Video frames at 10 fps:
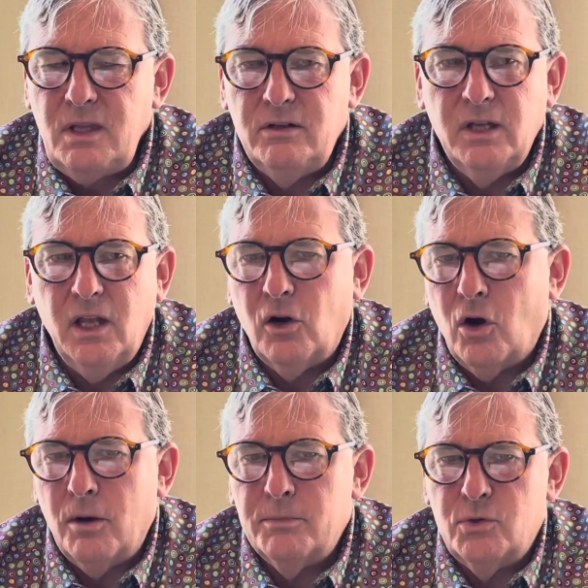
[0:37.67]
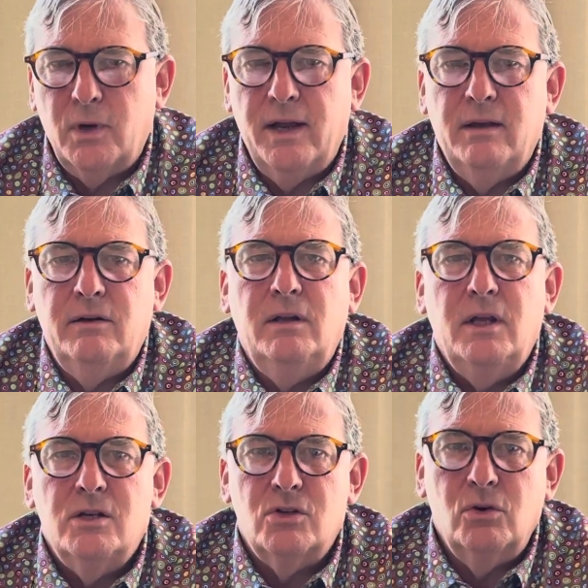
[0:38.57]
to get our arms around,
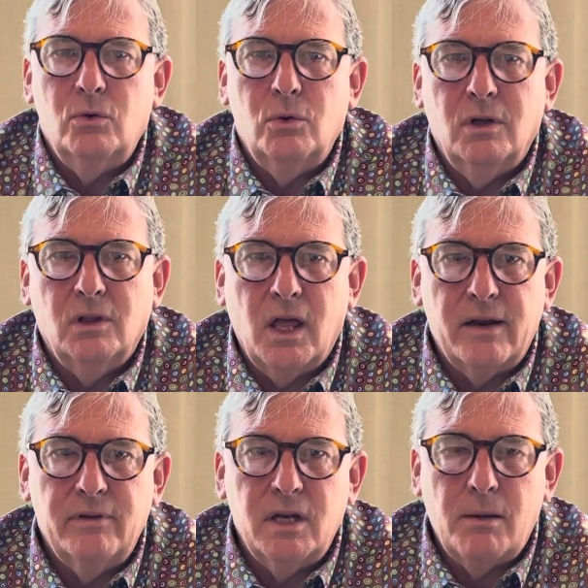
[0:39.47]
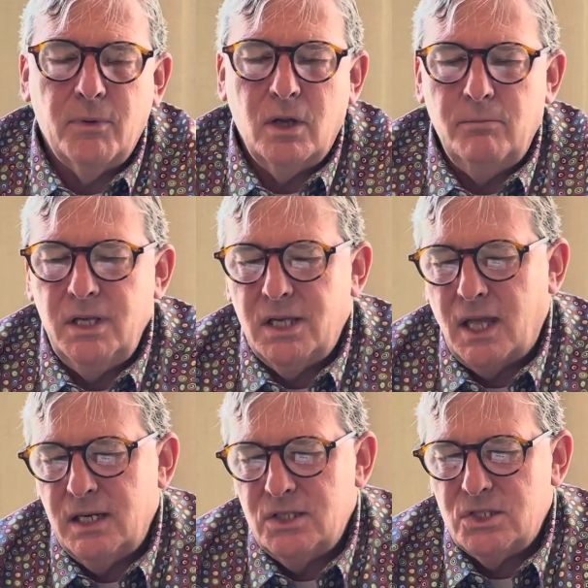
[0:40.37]
so a lot of it I'm going to be
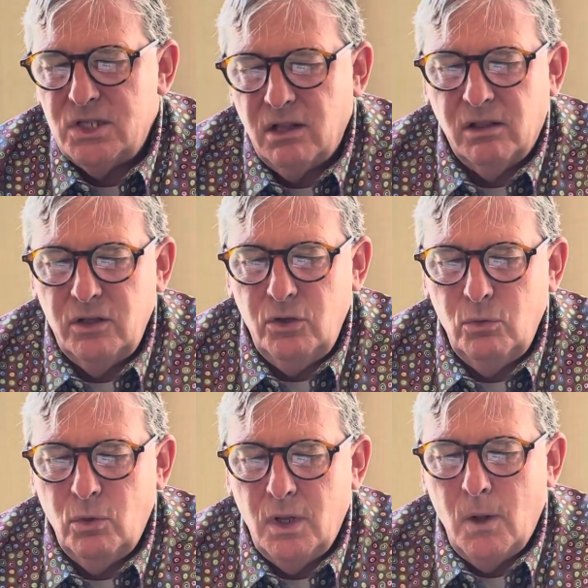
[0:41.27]
kind of just telling you